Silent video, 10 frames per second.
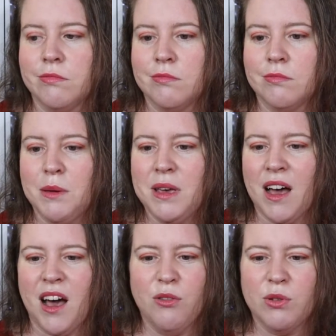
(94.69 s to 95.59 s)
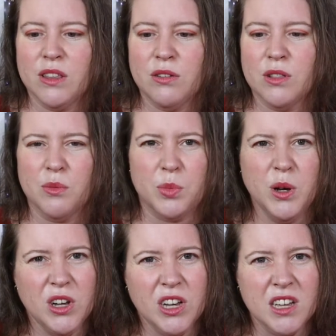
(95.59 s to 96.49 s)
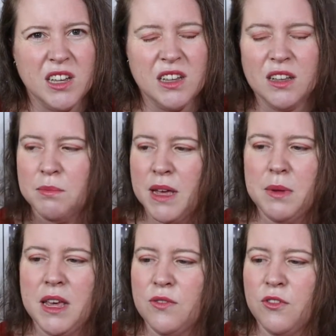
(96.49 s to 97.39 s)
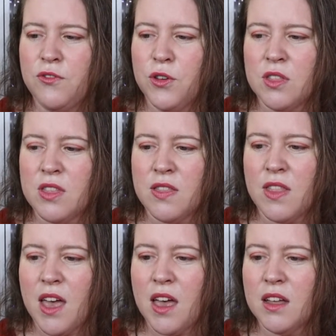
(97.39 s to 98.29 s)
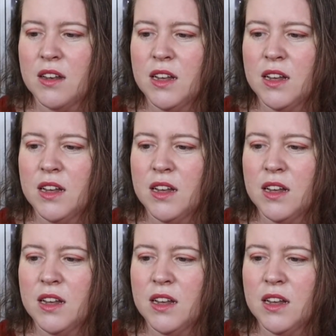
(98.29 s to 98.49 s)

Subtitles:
maybe halfway through the book, maybe even further than that.